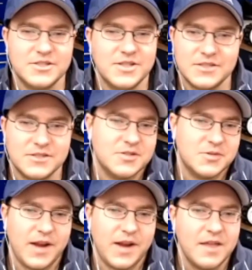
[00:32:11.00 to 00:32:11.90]
That's
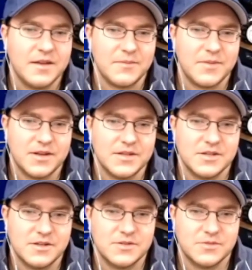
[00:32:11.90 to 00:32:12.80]
just reality
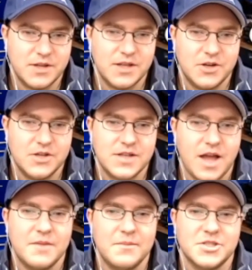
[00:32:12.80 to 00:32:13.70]
because there's really
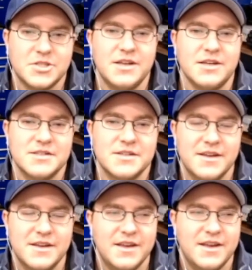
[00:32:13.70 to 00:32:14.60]
good solid
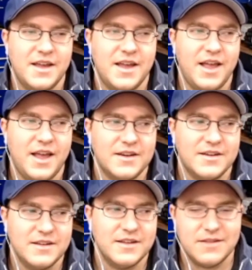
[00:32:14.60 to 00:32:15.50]
machines,
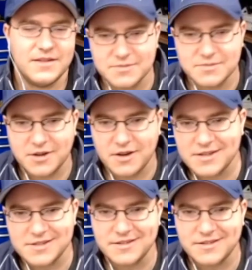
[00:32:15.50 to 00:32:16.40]
and it's
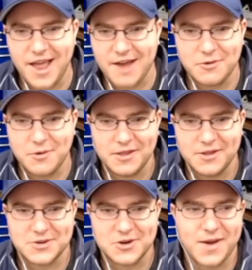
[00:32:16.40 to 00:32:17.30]
because every
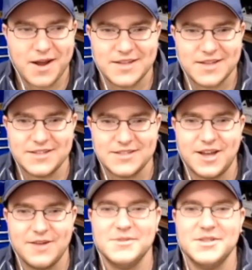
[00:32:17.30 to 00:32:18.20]
one of those robots
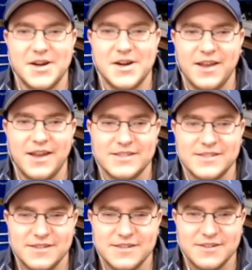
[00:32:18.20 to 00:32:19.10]
has some
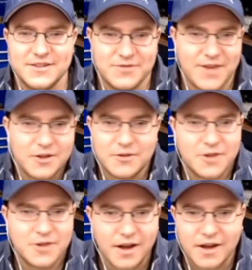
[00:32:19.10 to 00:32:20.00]
serious
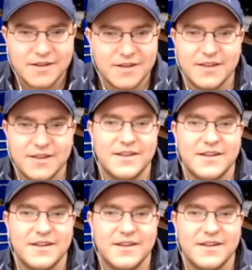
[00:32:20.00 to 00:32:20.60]
fatal flaw.